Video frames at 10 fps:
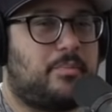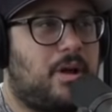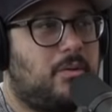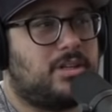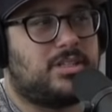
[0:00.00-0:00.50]

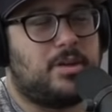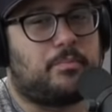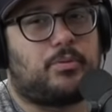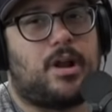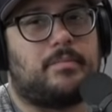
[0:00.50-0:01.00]
I want to see
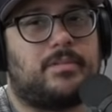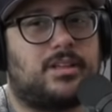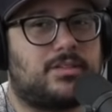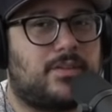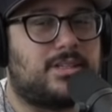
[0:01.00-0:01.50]
it prep
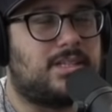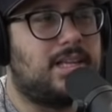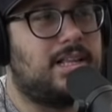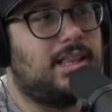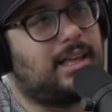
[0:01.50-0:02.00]
because if I see
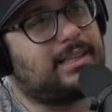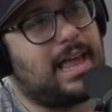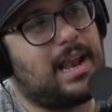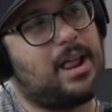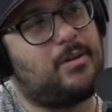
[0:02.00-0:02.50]
it like
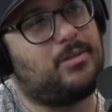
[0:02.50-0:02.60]
that, I don't